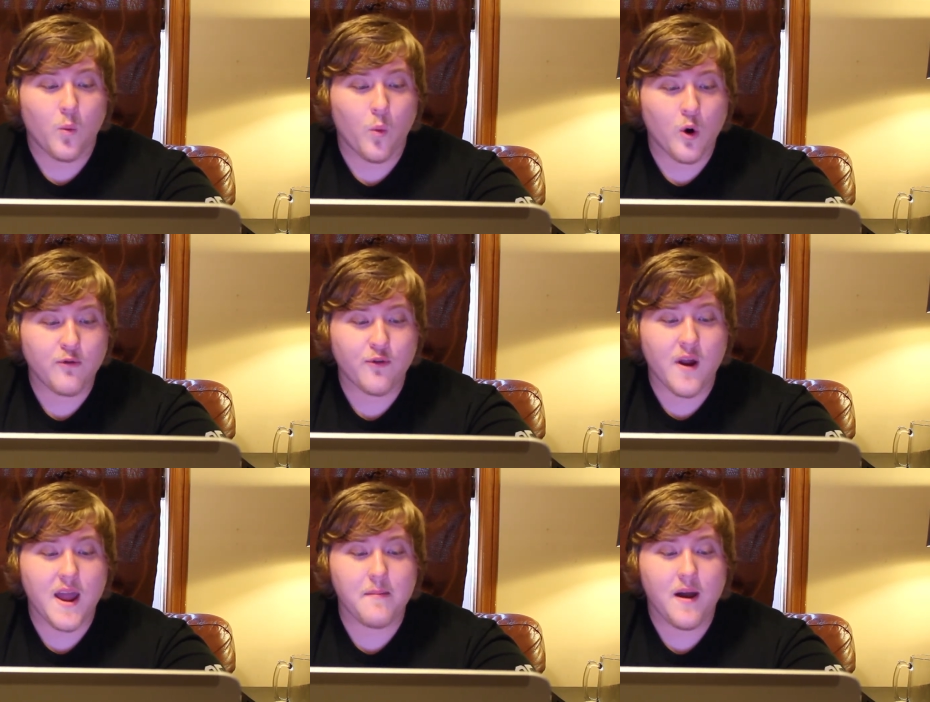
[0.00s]

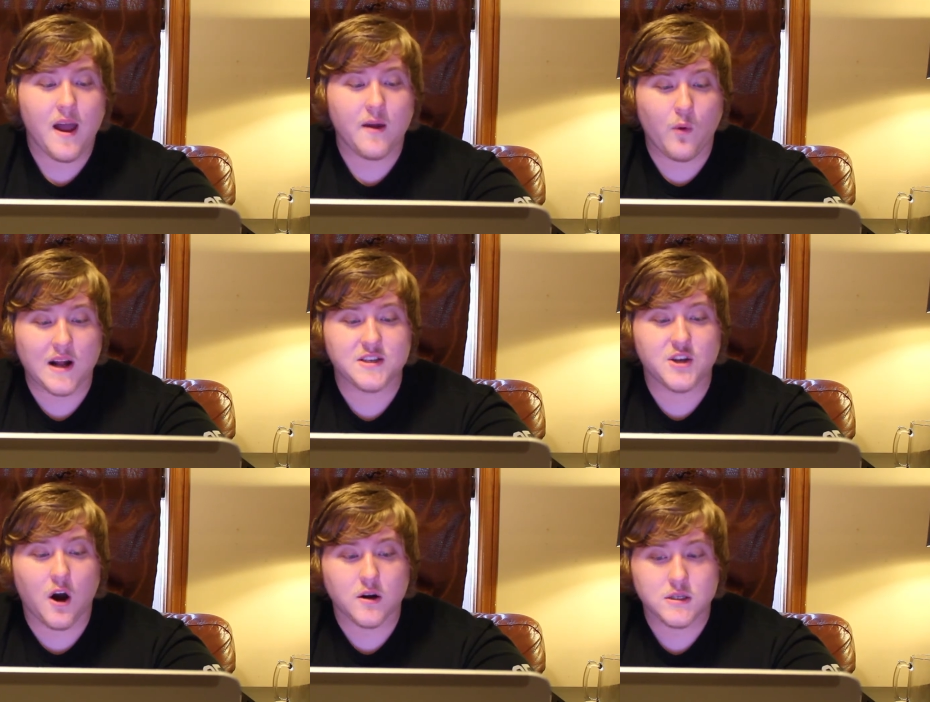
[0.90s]
Warframe, and Watch
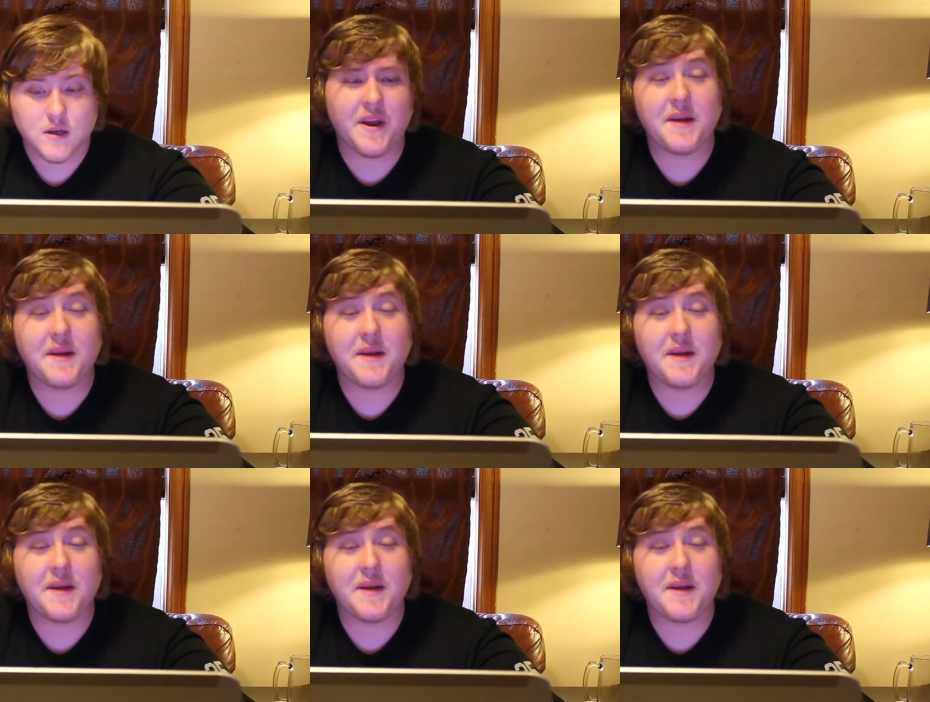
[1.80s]
Dogs.